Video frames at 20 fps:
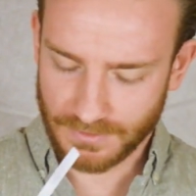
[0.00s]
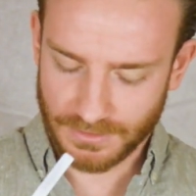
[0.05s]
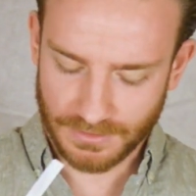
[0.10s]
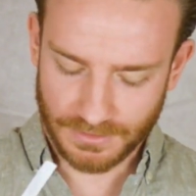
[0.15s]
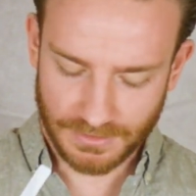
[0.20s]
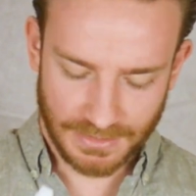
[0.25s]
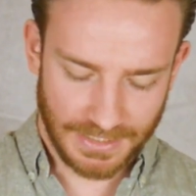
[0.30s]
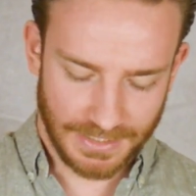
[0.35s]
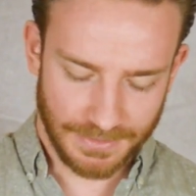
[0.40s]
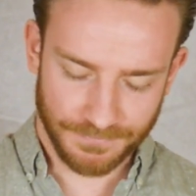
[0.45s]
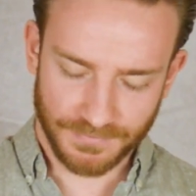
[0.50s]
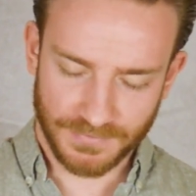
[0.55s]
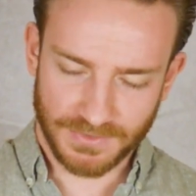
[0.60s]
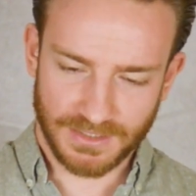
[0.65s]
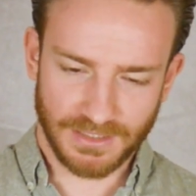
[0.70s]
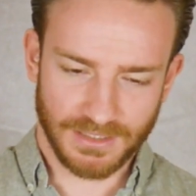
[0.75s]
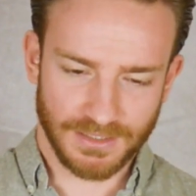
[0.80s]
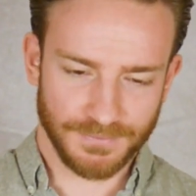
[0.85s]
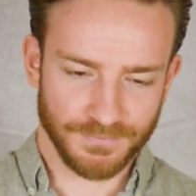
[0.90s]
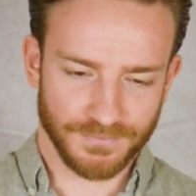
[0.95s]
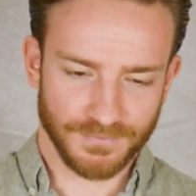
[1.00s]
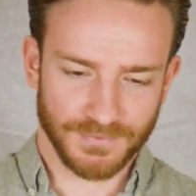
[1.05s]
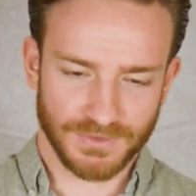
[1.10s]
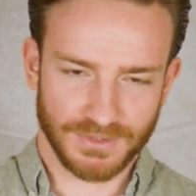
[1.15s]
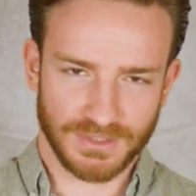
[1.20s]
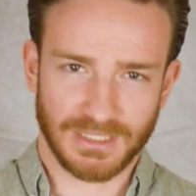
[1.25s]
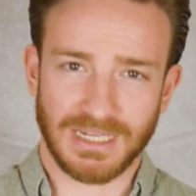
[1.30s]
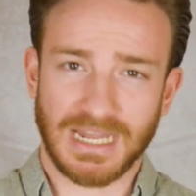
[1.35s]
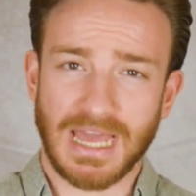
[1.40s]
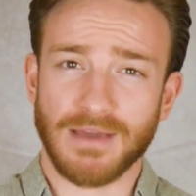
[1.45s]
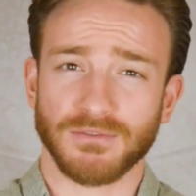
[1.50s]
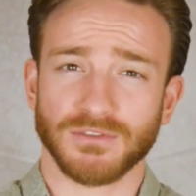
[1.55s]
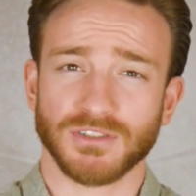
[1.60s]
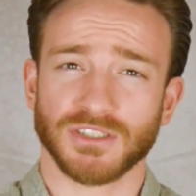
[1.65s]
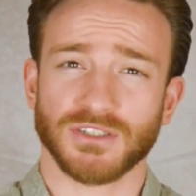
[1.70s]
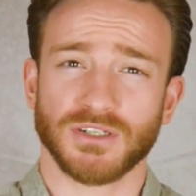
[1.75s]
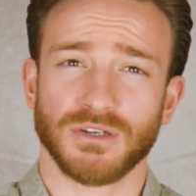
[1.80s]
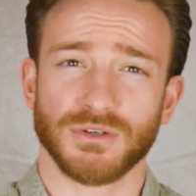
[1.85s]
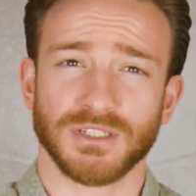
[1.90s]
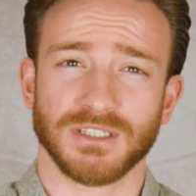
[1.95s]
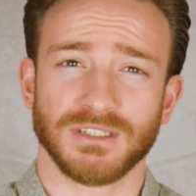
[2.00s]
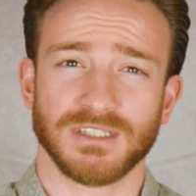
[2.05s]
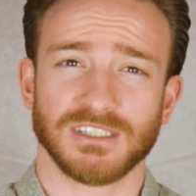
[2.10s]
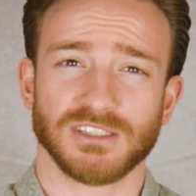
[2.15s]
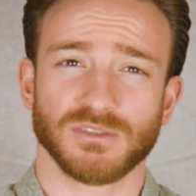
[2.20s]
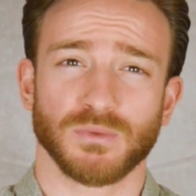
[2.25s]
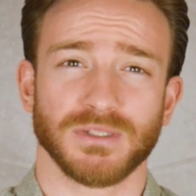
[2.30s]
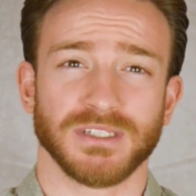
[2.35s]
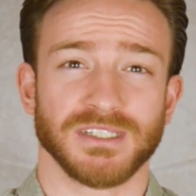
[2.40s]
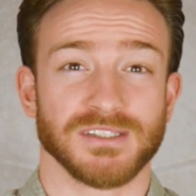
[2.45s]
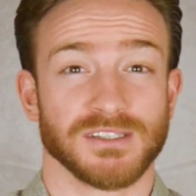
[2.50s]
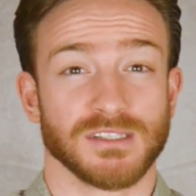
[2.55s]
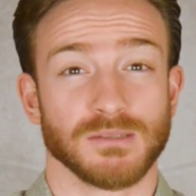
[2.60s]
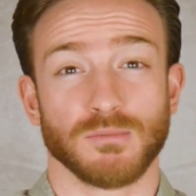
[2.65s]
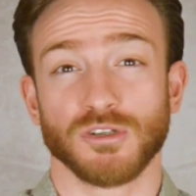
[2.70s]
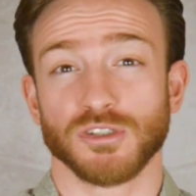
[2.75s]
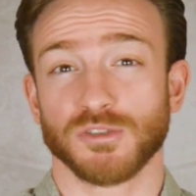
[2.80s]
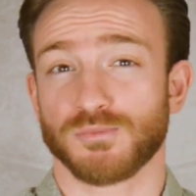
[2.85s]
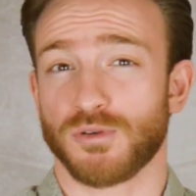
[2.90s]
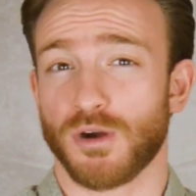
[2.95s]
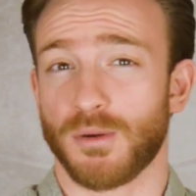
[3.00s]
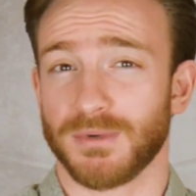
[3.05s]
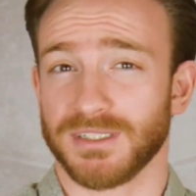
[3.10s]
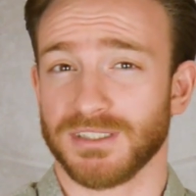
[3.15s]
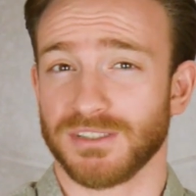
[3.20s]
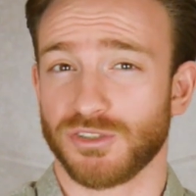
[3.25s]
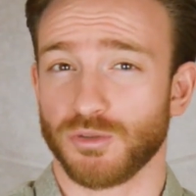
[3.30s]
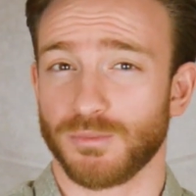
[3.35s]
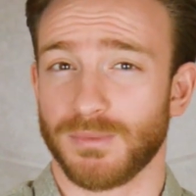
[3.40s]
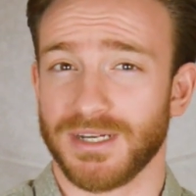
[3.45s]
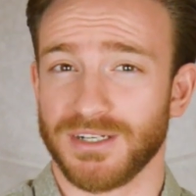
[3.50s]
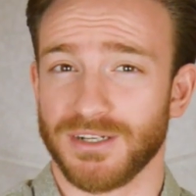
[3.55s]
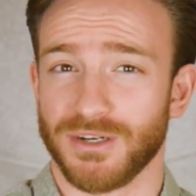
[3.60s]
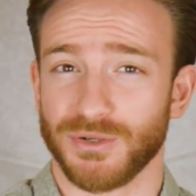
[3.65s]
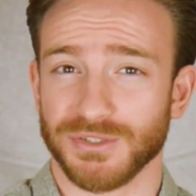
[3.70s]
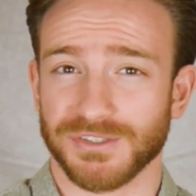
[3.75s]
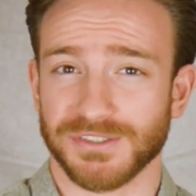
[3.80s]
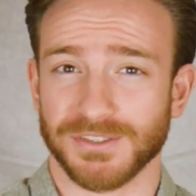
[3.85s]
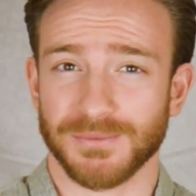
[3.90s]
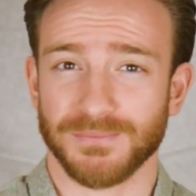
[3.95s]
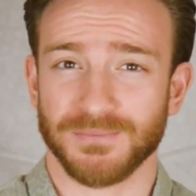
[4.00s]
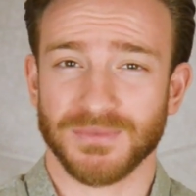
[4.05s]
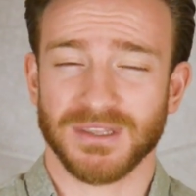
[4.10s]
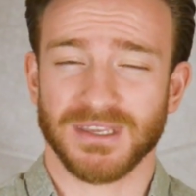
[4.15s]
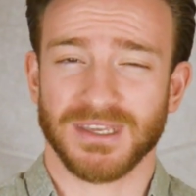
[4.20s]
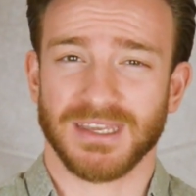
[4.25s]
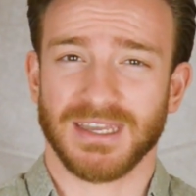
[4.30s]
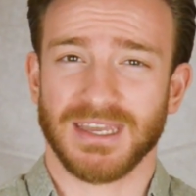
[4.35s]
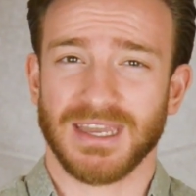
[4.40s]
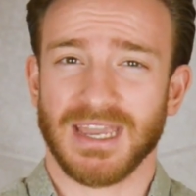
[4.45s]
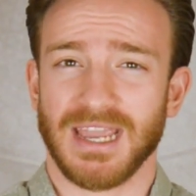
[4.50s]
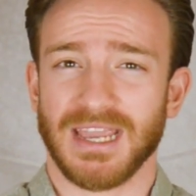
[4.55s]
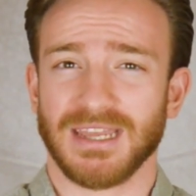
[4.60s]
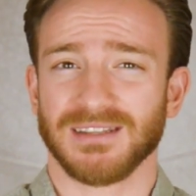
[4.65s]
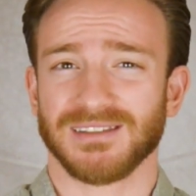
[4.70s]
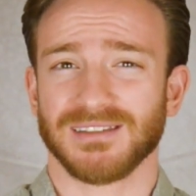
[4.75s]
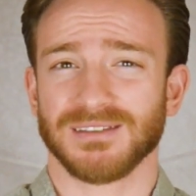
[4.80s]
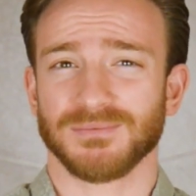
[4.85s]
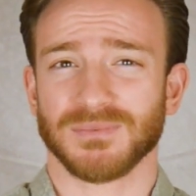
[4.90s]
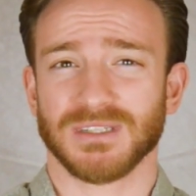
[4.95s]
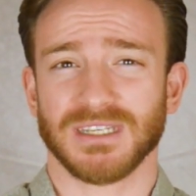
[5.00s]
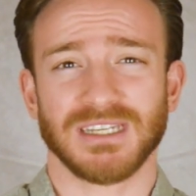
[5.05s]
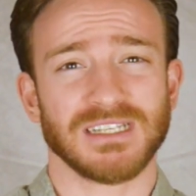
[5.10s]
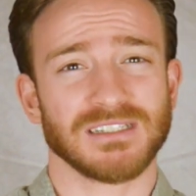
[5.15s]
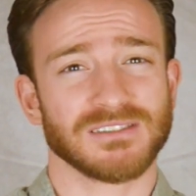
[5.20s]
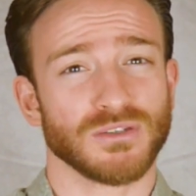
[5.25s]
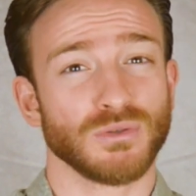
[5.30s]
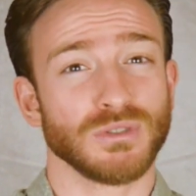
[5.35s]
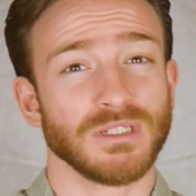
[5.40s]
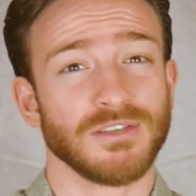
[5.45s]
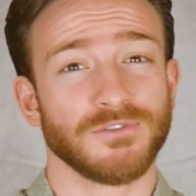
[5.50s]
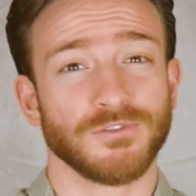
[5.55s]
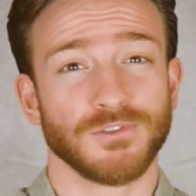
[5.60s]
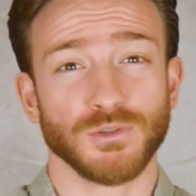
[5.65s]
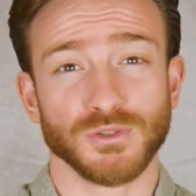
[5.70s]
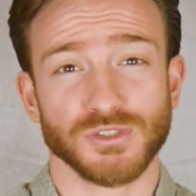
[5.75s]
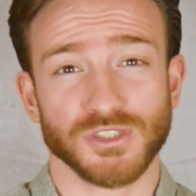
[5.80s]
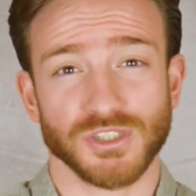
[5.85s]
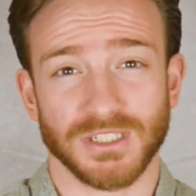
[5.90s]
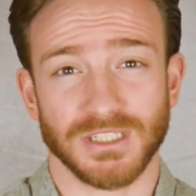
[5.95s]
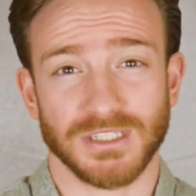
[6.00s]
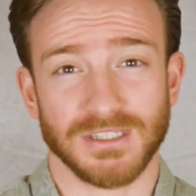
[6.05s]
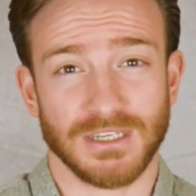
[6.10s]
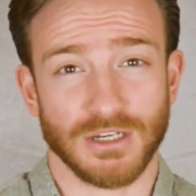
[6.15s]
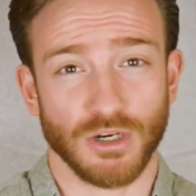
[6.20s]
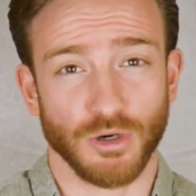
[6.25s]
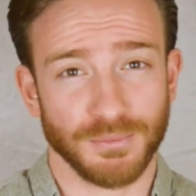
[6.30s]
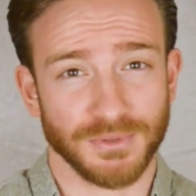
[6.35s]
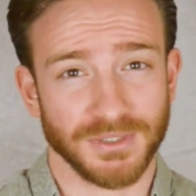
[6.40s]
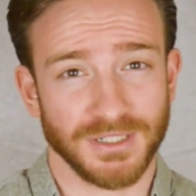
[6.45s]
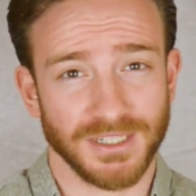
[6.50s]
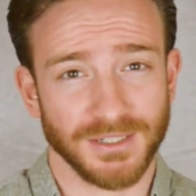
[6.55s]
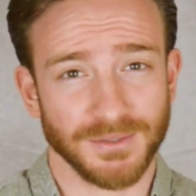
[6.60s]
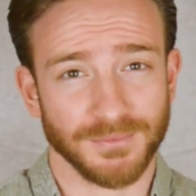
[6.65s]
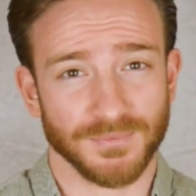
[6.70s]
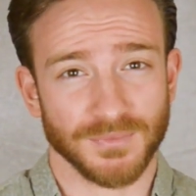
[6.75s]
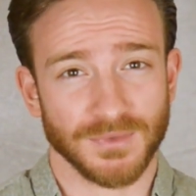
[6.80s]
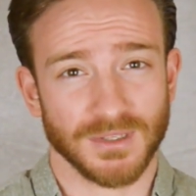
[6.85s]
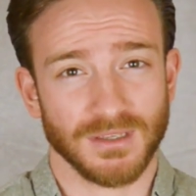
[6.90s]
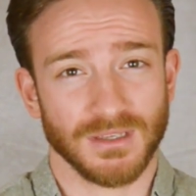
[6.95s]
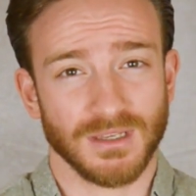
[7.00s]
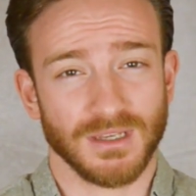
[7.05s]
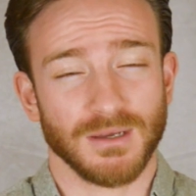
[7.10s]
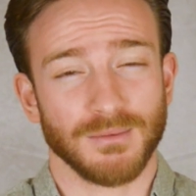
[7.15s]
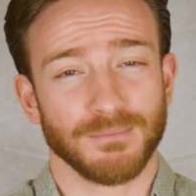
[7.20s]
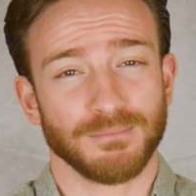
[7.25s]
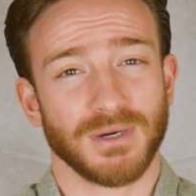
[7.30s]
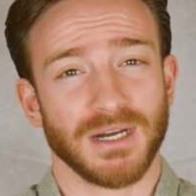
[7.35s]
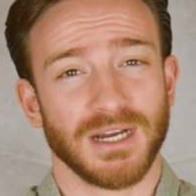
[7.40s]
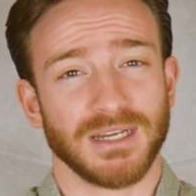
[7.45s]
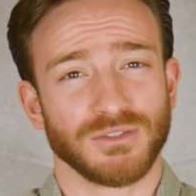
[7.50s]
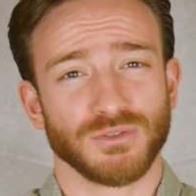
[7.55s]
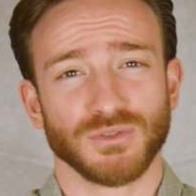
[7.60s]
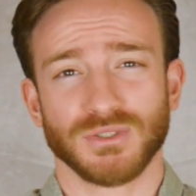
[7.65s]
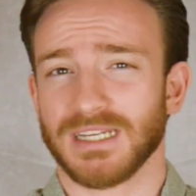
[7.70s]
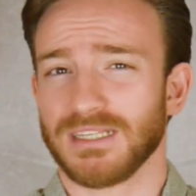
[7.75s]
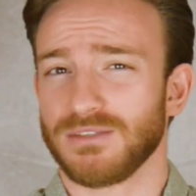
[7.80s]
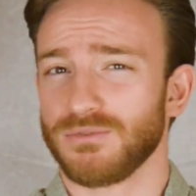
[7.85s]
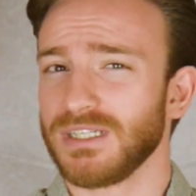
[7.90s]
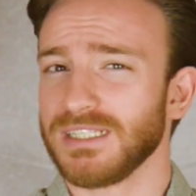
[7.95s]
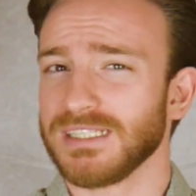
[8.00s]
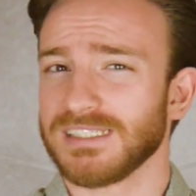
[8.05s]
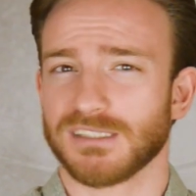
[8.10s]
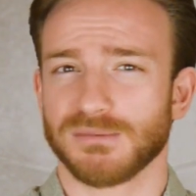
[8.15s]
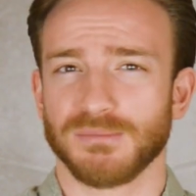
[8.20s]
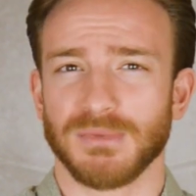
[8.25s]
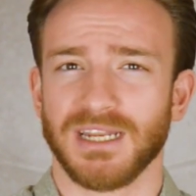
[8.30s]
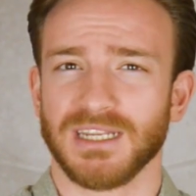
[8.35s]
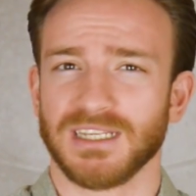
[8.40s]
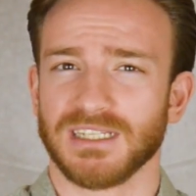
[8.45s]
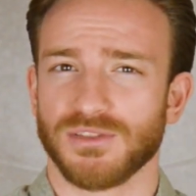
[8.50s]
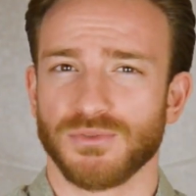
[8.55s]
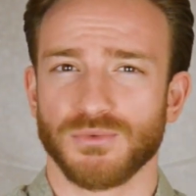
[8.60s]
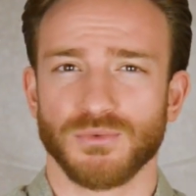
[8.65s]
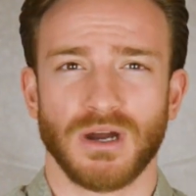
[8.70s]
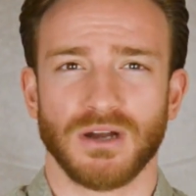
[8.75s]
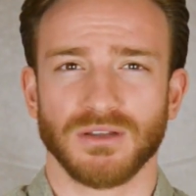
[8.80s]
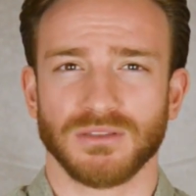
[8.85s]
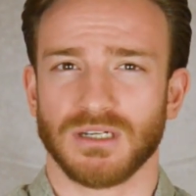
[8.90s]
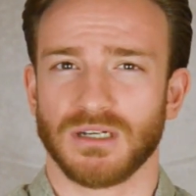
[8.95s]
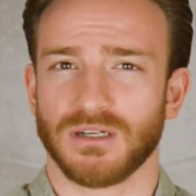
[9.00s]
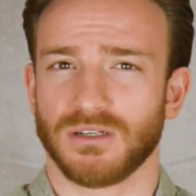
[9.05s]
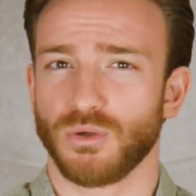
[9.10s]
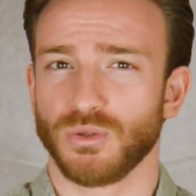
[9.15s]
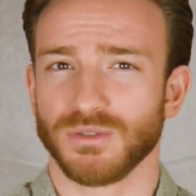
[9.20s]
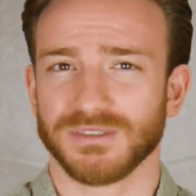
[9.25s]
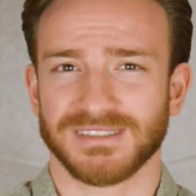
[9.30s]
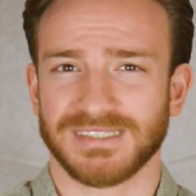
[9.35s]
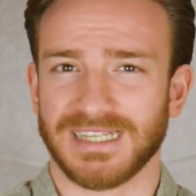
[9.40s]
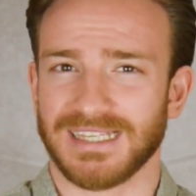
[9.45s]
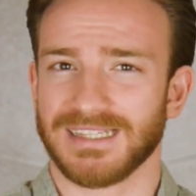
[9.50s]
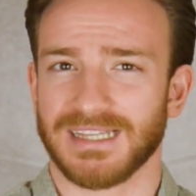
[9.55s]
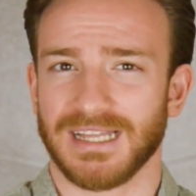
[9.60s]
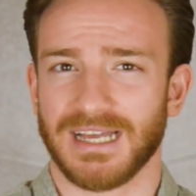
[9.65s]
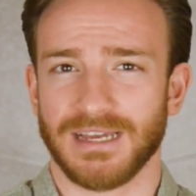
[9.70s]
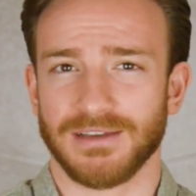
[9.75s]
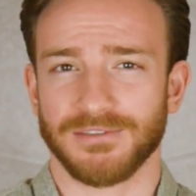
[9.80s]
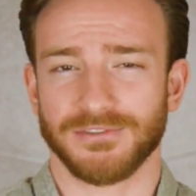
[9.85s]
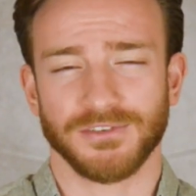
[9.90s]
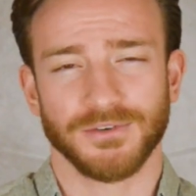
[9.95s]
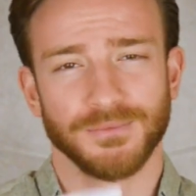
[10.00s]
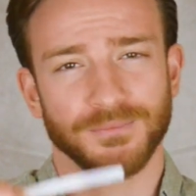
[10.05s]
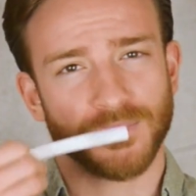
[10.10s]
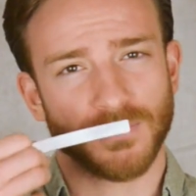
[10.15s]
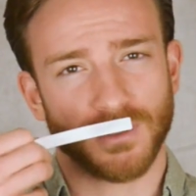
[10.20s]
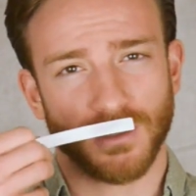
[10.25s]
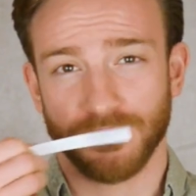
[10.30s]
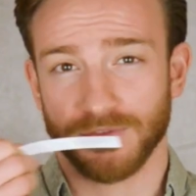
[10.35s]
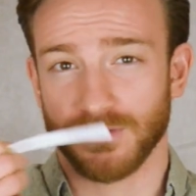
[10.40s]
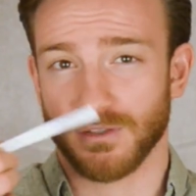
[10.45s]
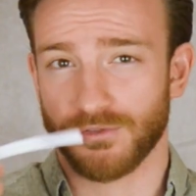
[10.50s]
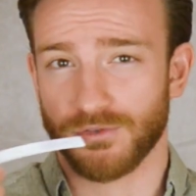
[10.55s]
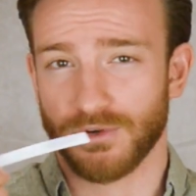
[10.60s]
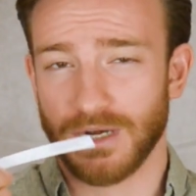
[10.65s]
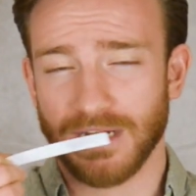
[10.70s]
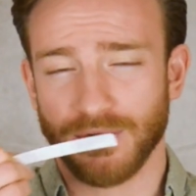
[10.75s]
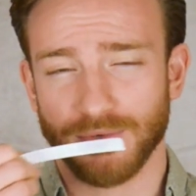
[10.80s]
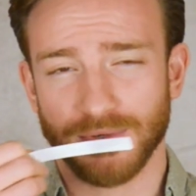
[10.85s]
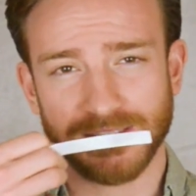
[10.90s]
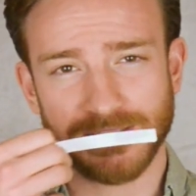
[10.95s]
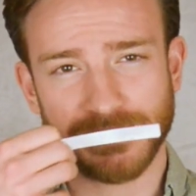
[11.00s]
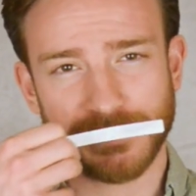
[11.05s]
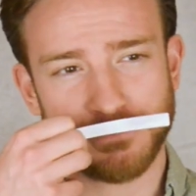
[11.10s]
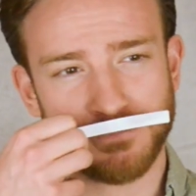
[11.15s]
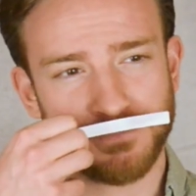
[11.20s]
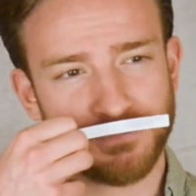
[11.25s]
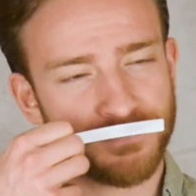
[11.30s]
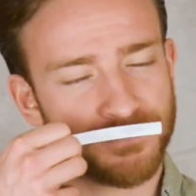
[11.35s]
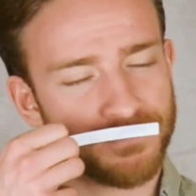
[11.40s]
yeah, the lavender note in this one is the most prominent to my nose, and it is only featured in the opening, but you can really smell it throughout the whole scent life of the fragrance.